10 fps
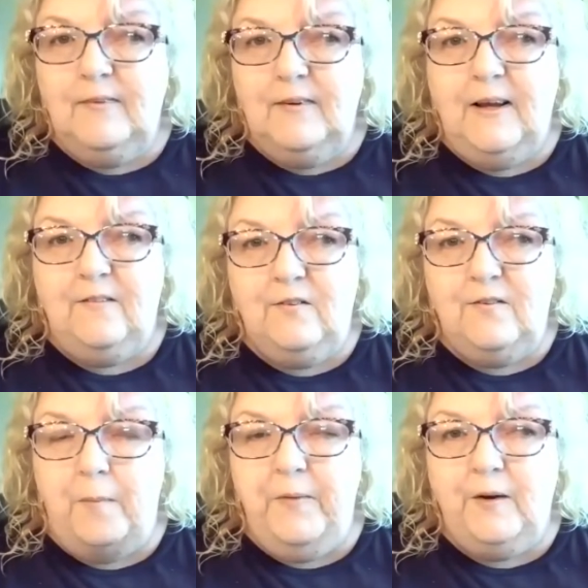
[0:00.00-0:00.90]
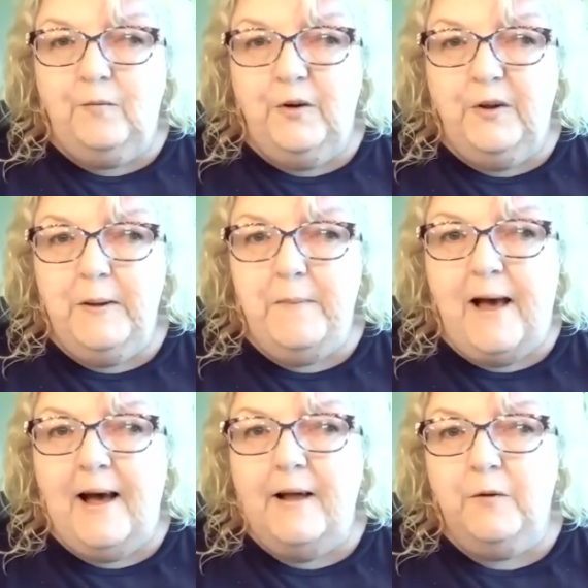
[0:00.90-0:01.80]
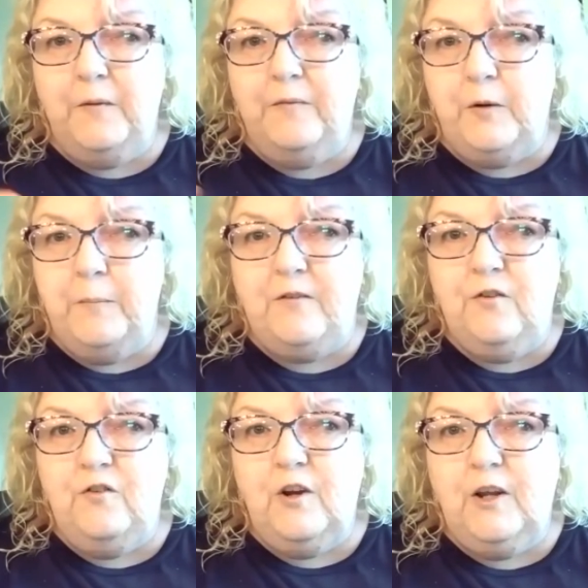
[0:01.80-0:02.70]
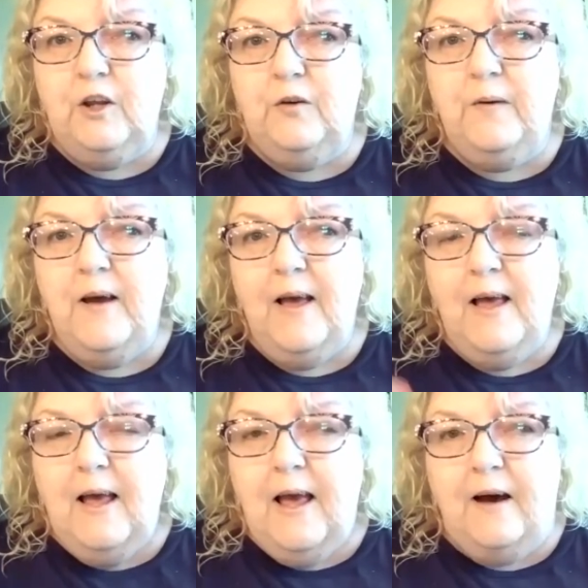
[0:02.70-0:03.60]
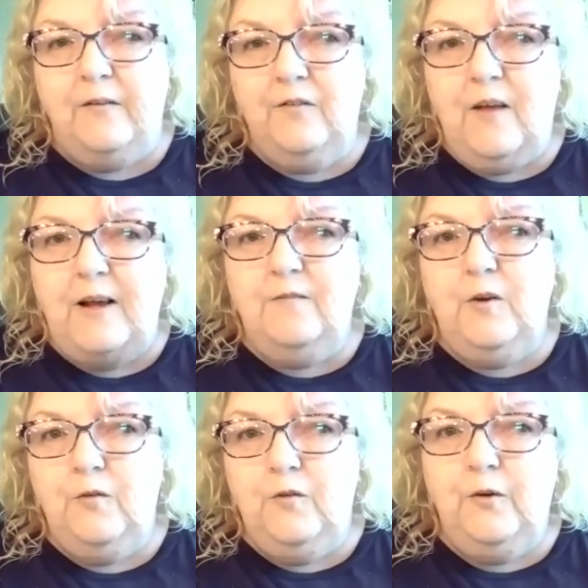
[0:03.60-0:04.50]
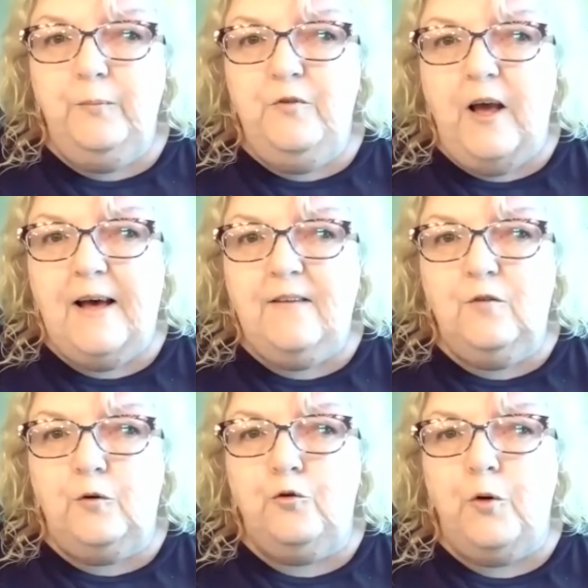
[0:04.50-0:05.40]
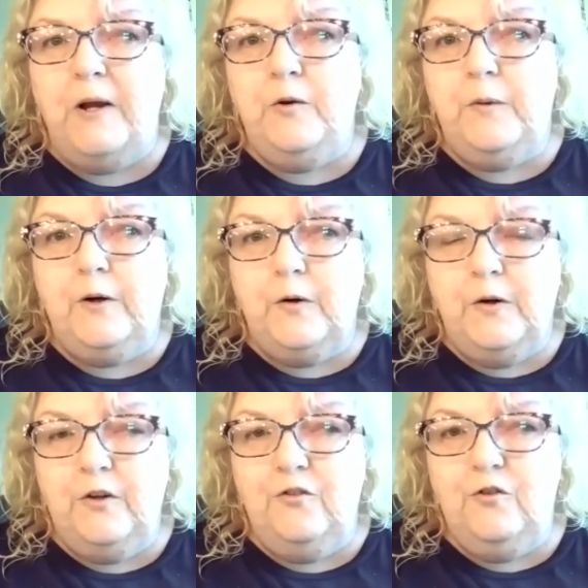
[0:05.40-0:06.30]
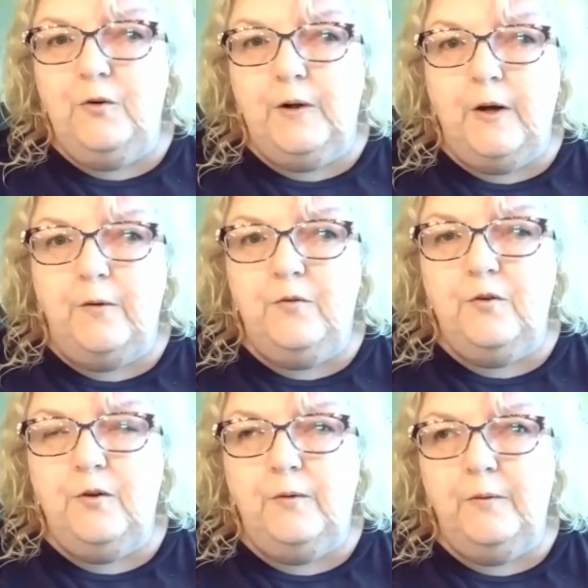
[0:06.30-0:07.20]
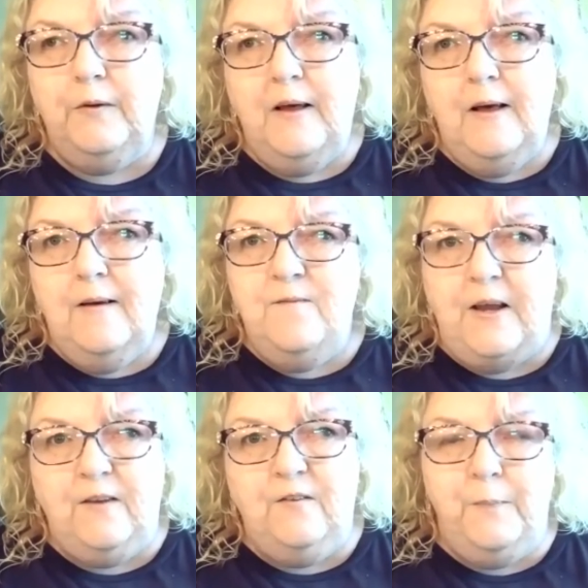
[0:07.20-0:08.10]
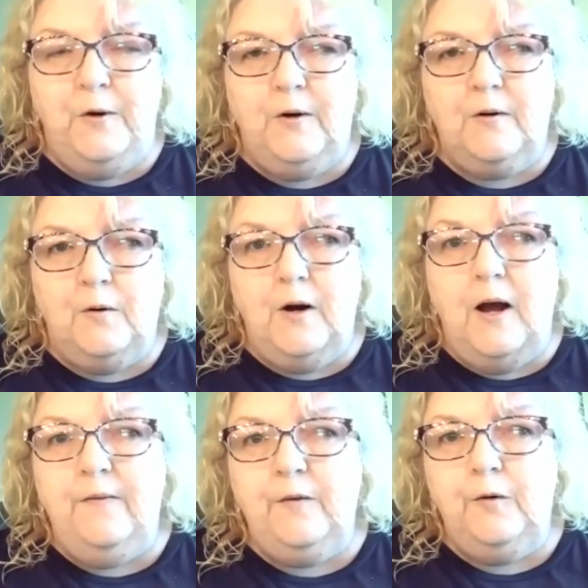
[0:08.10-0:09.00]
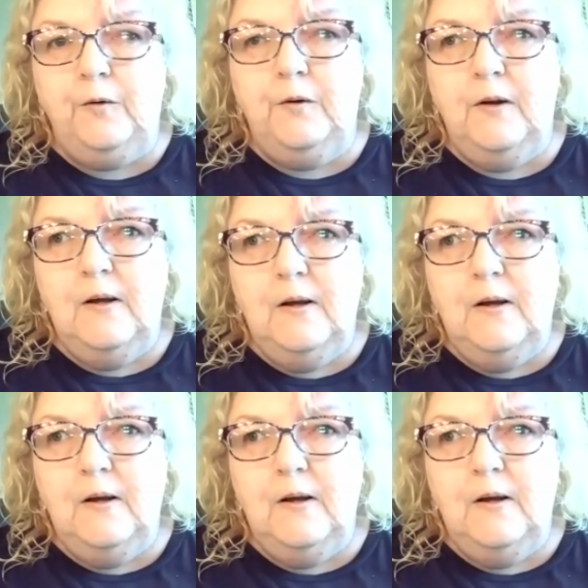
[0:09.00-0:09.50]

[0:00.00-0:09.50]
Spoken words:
it's something really bad or if they're messaging you outside of YouTube chats or trying to encourage you to go to Facebook or other